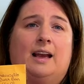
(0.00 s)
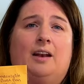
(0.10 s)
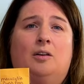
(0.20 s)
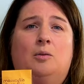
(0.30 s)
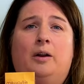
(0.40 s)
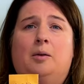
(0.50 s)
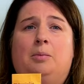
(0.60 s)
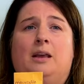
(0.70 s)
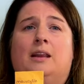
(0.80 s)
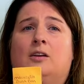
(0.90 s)
I don't want a
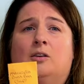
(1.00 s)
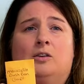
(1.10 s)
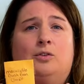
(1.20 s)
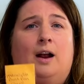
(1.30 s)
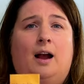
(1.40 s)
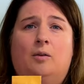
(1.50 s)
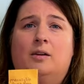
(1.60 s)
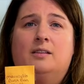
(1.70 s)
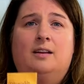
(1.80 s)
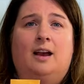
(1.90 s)
bean that cooks for
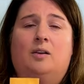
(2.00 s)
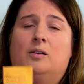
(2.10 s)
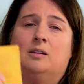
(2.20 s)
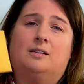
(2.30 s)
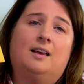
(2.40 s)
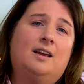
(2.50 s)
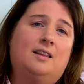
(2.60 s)
hours and hours.